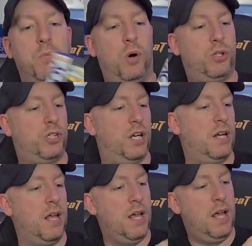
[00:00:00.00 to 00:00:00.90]

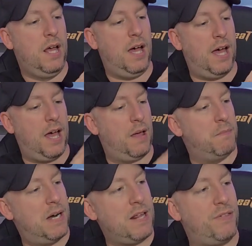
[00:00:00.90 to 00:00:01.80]
watching.
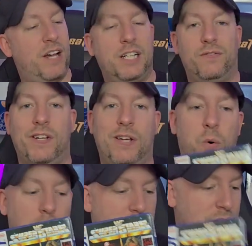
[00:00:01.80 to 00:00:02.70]
Many thanks for
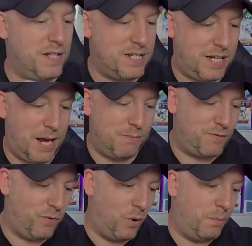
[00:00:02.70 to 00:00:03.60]
holding these
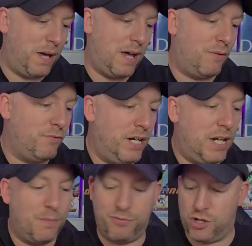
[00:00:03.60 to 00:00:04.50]
games for me. I
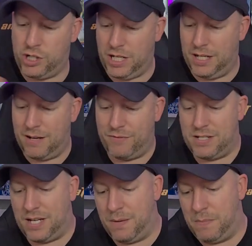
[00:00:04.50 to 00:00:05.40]
really appreciate it every
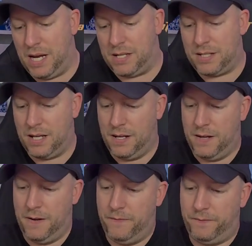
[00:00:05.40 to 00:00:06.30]
time, mate.
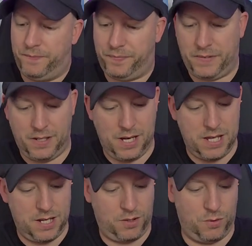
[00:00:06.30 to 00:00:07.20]
There
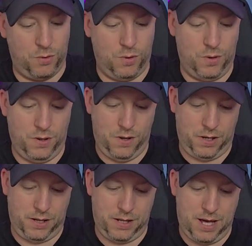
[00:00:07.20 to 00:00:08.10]
you go.
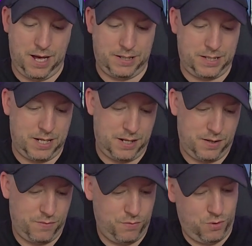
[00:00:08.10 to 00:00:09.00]
Look at that.
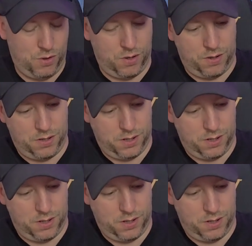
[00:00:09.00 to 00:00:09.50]
Oh,